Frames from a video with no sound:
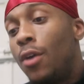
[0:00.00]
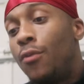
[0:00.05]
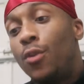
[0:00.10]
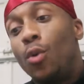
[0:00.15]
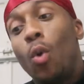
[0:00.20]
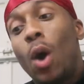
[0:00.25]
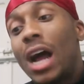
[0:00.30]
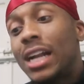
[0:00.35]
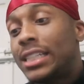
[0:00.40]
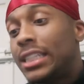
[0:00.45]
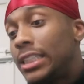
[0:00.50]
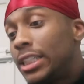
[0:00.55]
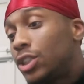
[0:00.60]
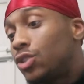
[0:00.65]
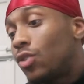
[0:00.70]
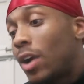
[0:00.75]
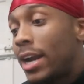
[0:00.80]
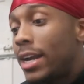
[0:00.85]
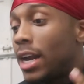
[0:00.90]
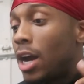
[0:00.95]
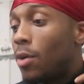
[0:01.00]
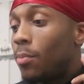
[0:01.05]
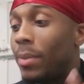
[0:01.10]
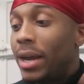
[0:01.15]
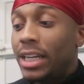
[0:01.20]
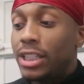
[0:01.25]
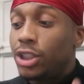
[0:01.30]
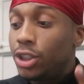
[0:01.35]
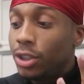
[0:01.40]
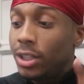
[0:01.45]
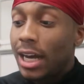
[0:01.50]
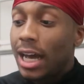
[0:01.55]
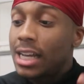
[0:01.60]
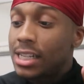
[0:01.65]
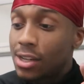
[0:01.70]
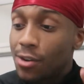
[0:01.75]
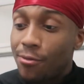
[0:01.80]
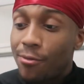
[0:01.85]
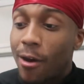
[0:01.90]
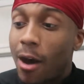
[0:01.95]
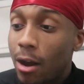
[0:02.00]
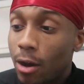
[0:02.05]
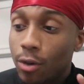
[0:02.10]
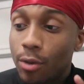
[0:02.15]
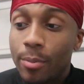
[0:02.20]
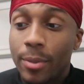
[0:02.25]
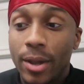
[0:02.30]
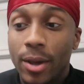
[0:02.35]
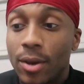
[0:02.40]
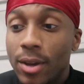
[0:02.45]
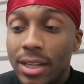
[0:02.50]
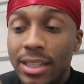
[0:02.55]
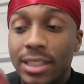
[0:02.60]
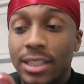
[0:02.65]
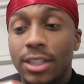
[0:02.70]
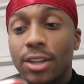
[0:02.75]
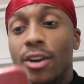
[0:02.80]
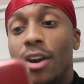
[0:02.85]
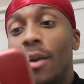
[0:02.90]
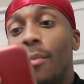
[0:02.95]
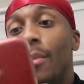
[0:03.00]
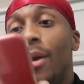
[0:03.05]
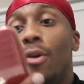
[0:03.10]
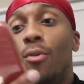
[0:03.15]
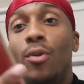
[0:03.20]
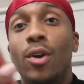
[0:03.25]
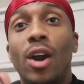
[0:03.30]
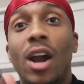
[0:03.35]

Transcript: If you're watching this right now, make sure you guys are following me on Instagram, man.